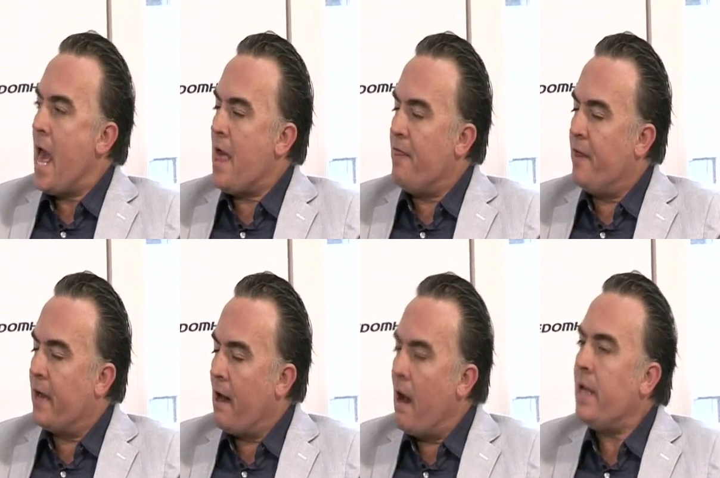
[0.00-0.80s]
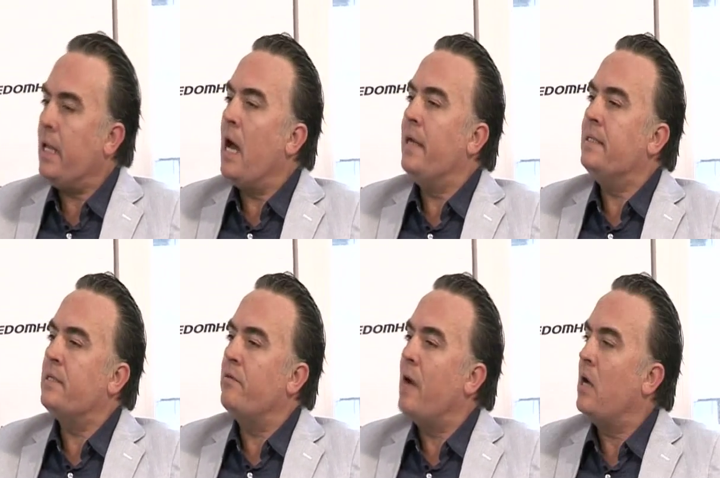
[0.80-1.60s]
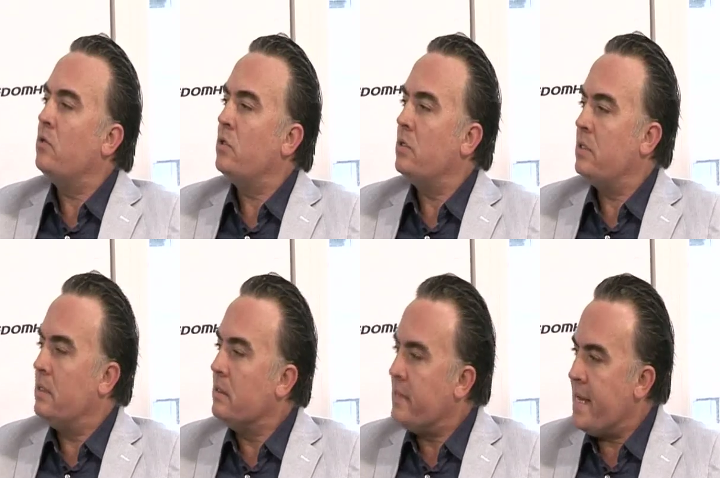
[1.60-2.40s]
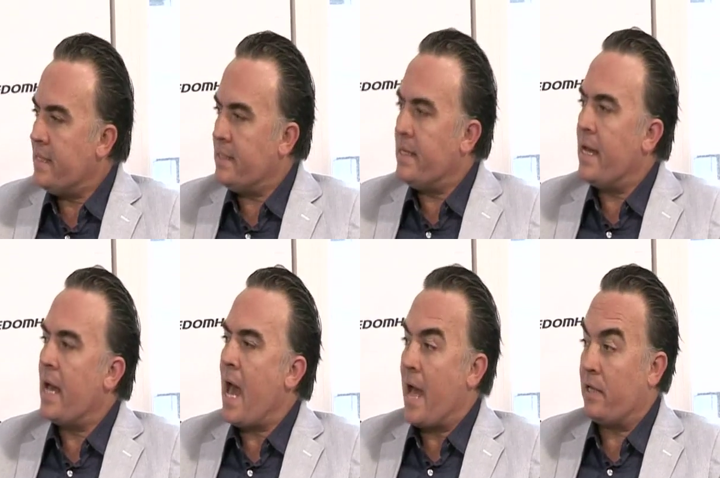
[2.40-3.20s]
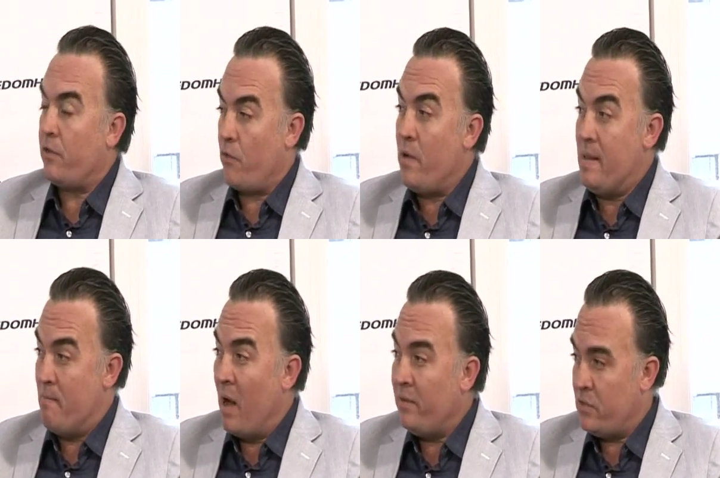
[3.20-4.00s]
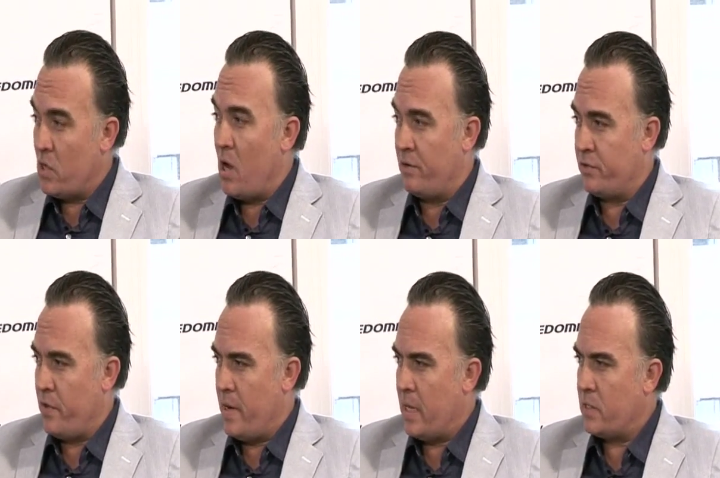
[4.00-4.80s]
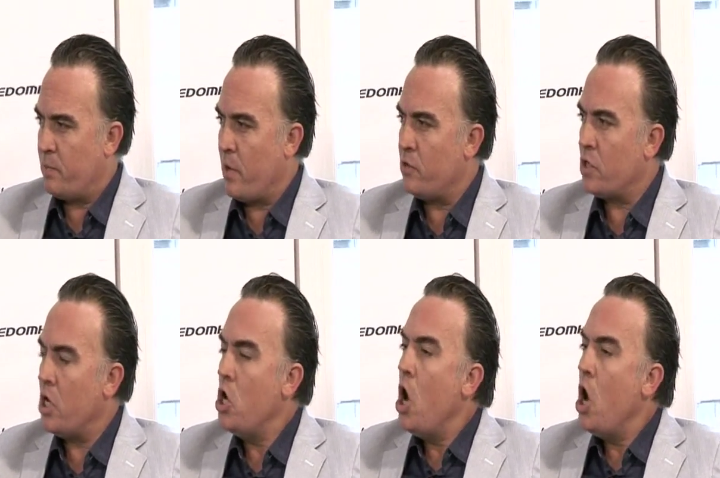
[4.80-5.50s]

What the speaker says: The guidelines around testing at 3 months after an exposure